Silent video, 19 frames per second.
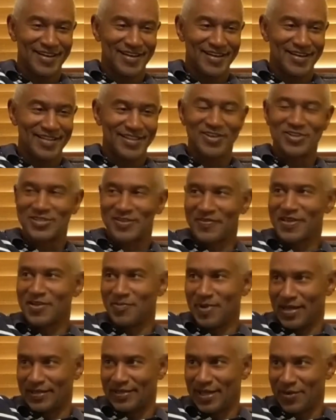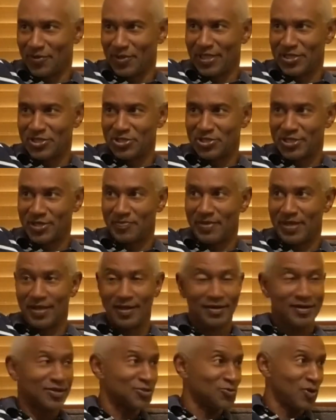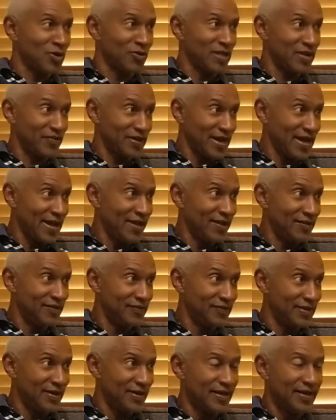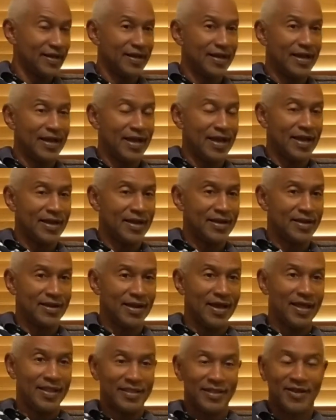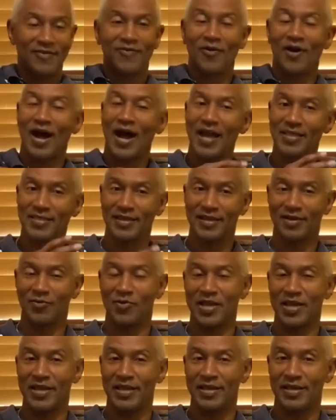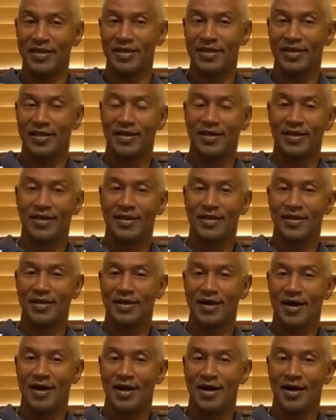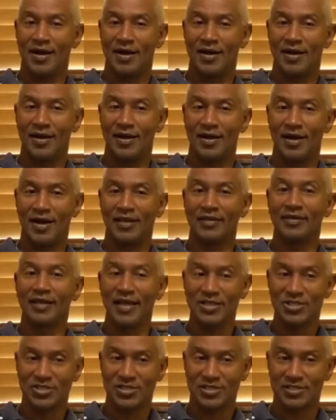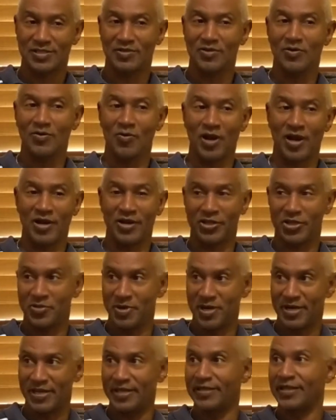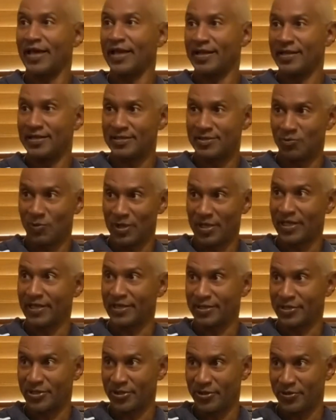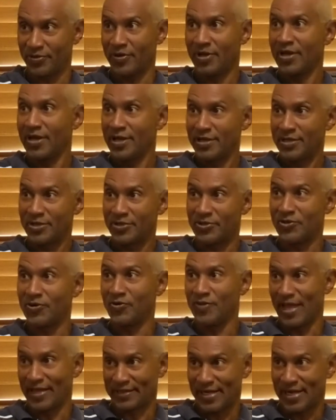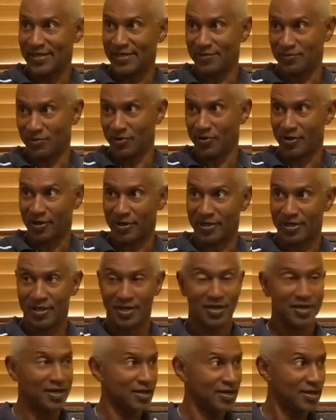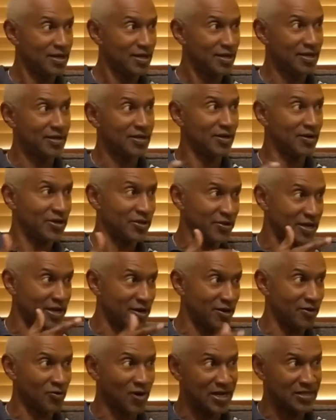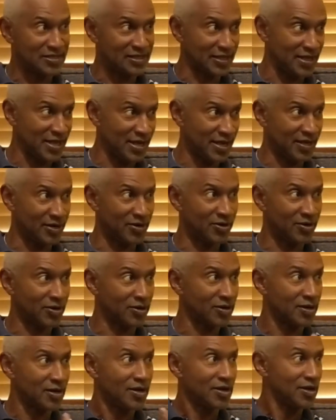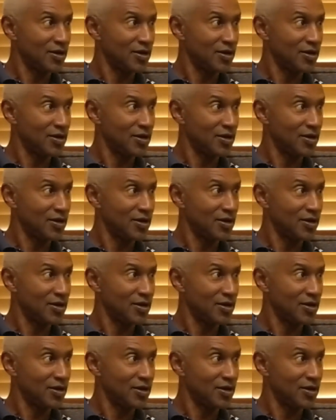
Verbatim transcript: there's something about that relationship that, because we will never have, and and therefore I think we, uh, unless we're in a community that is willing to to do that kind of work, you know, either here at Christ the King or. Mm-hmm